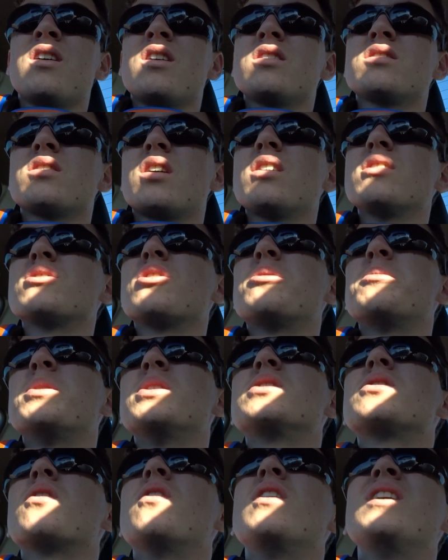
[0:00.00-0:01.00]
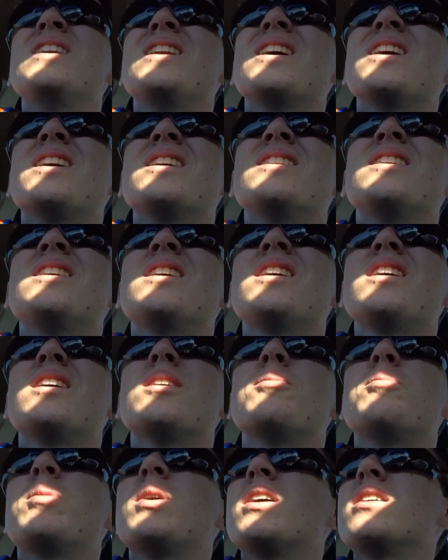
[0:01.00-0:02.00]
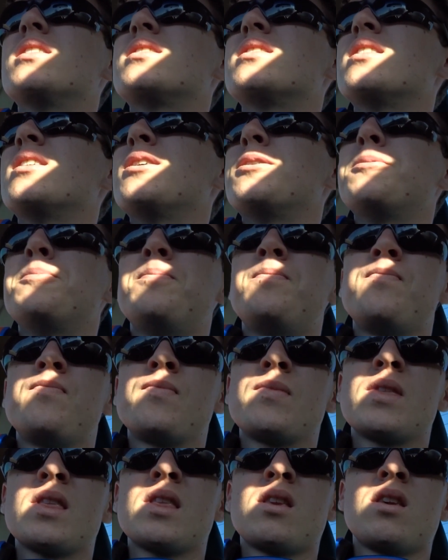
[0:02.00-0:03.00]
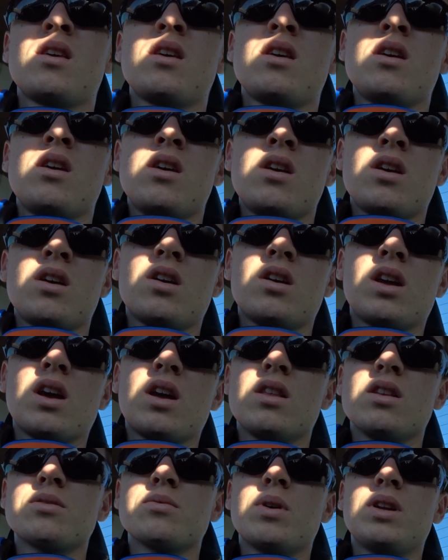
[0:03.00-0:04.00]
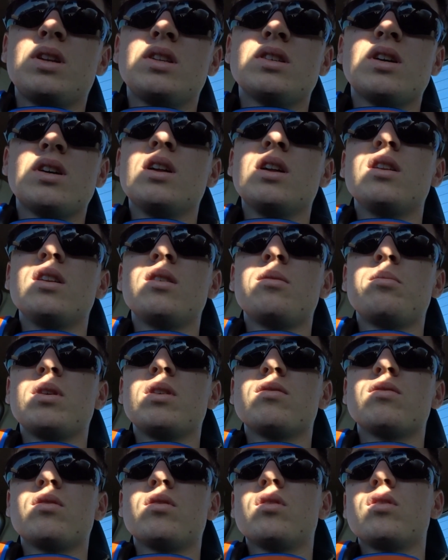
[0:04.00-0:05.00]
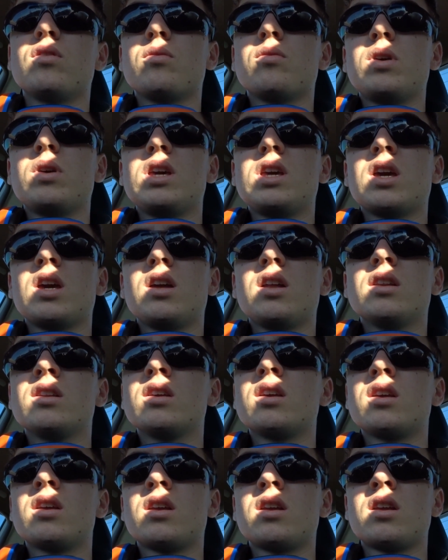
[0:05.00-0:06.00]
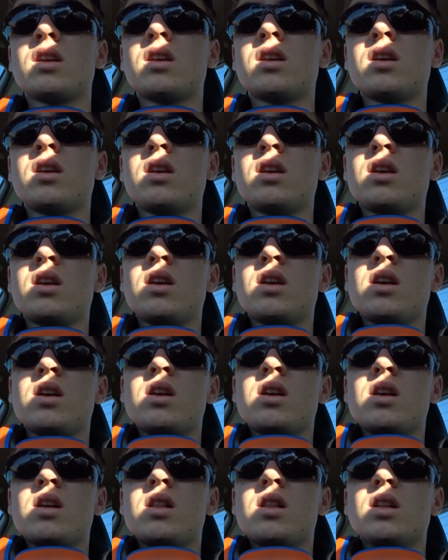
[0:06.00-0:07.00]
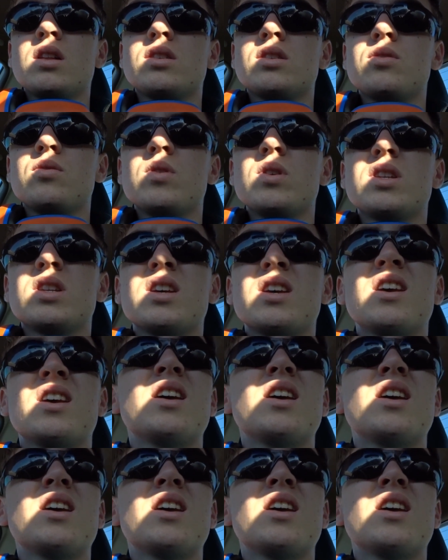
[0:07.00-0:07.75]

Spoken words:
sun's almost going down, but gotta get this one done before the weekend. Let's do it.